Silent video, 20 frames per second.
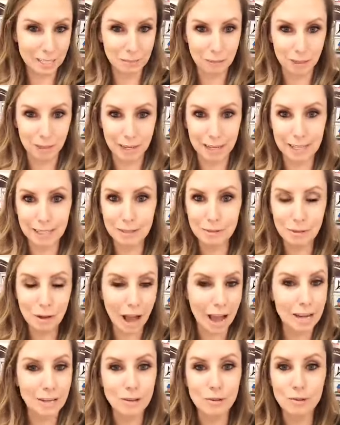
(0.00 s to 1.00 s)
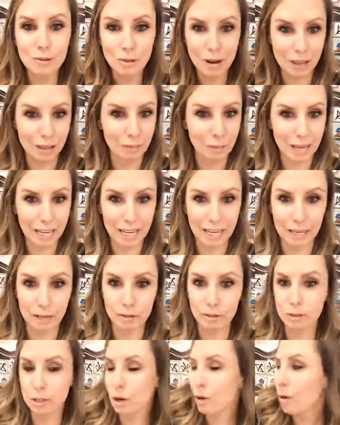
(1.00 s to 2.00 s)
experience I do with my
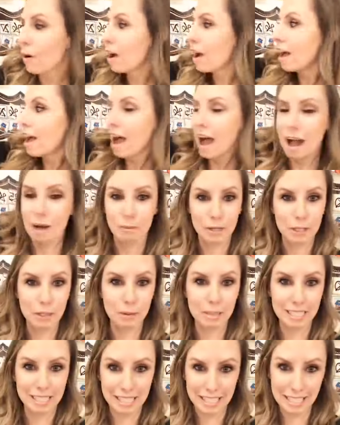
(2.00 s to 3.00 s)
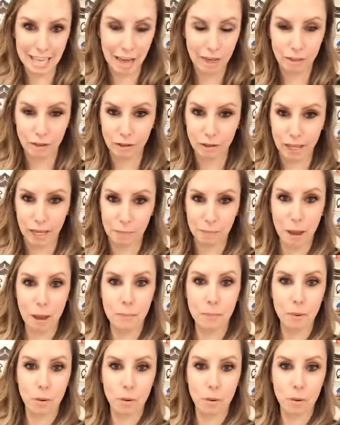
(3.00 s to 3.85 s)
kiddos. So, we do it together. Like, my